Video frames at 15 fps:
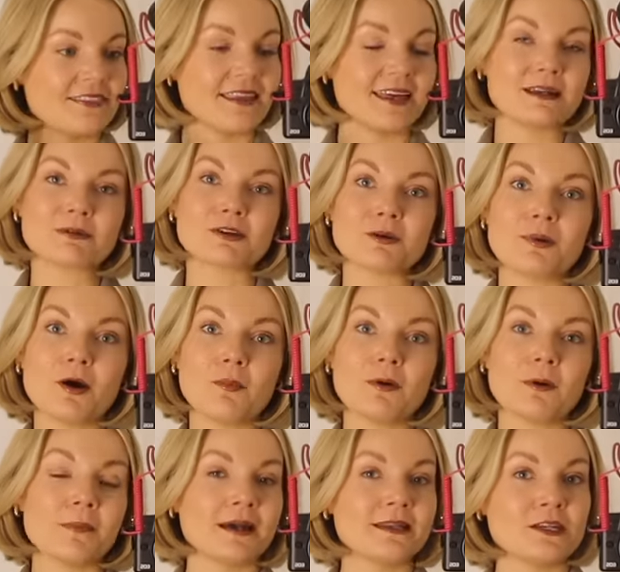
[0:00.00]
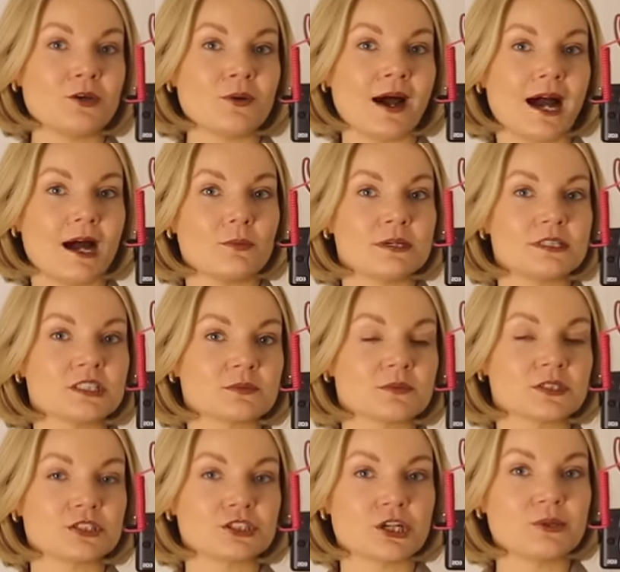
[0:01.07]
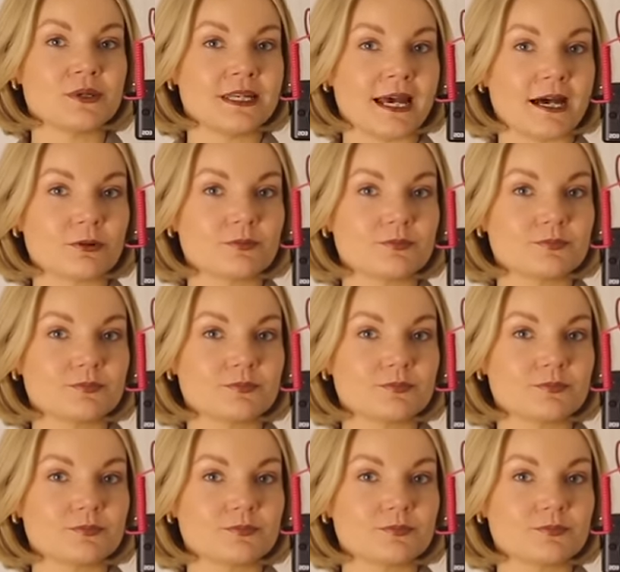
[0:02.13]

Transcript: and then I'm going to pop on my new hat which I'm going to show you now.